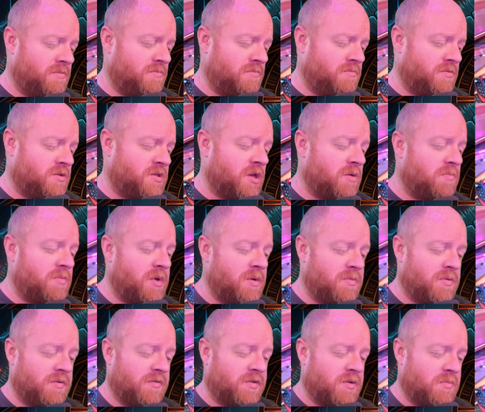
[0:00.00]
Some
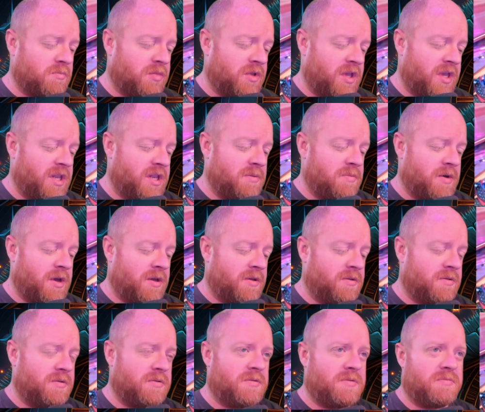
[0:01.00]
people have complained
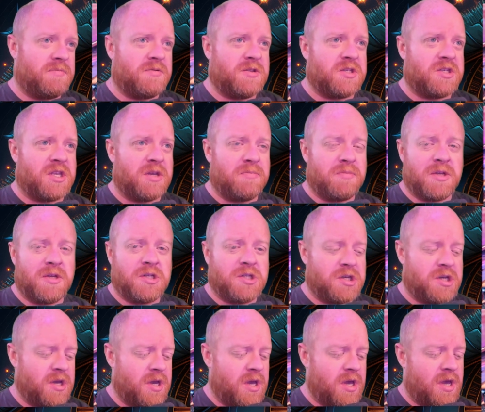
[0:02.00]
about
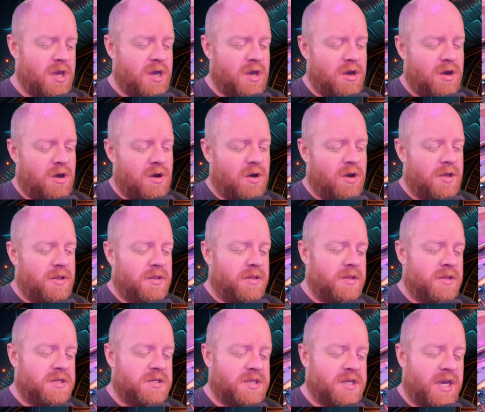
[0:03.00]
slippage
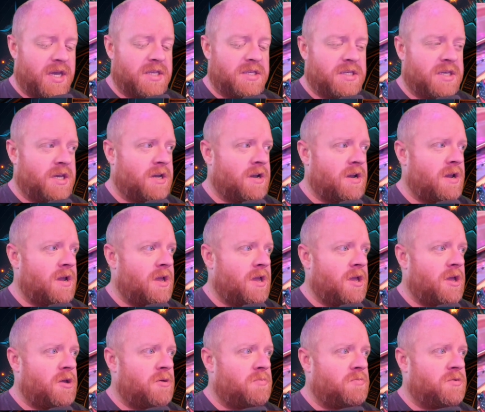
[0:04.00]
on the sides here,
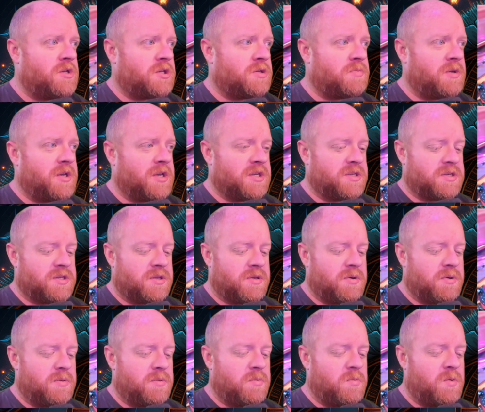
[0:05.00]
just because of
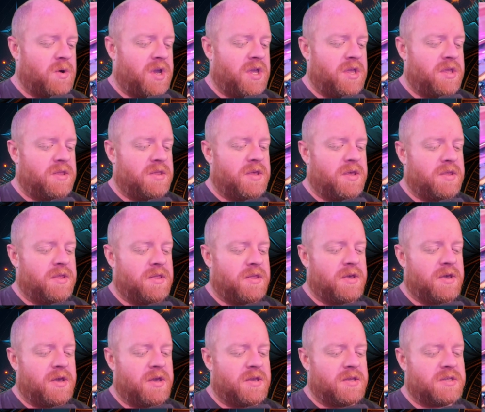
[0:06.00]
the way that
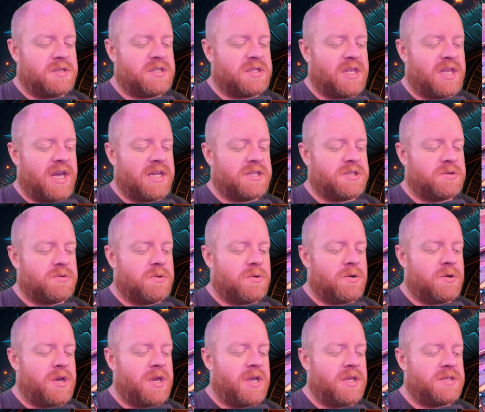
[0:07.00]
the slats are
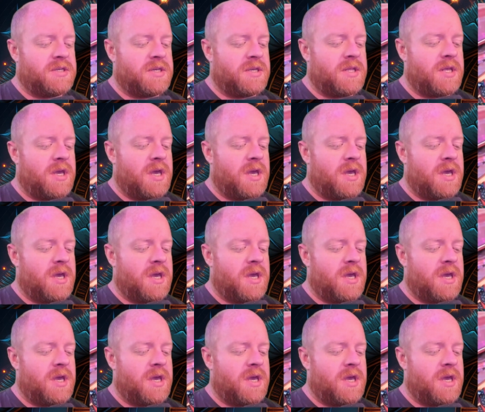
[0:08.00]
oriented,